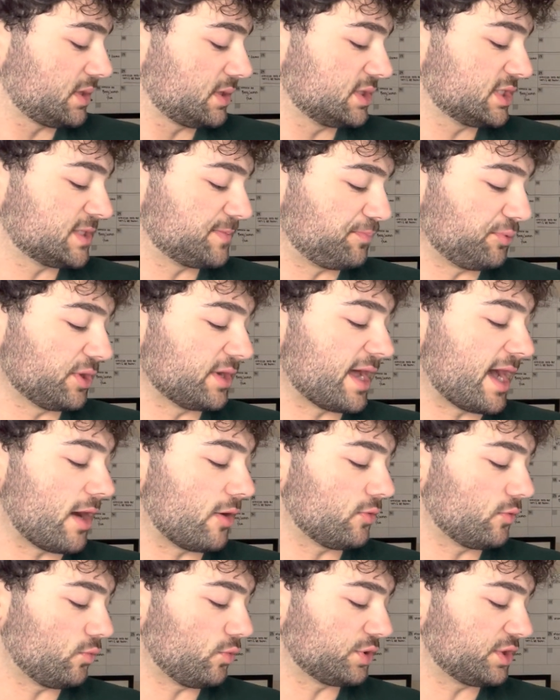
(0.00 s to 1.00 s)
split
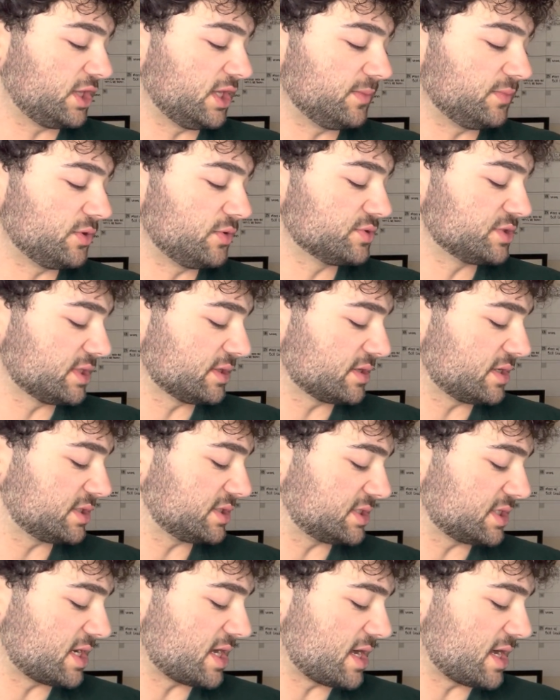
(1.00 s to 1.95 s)
out. We'll keep using this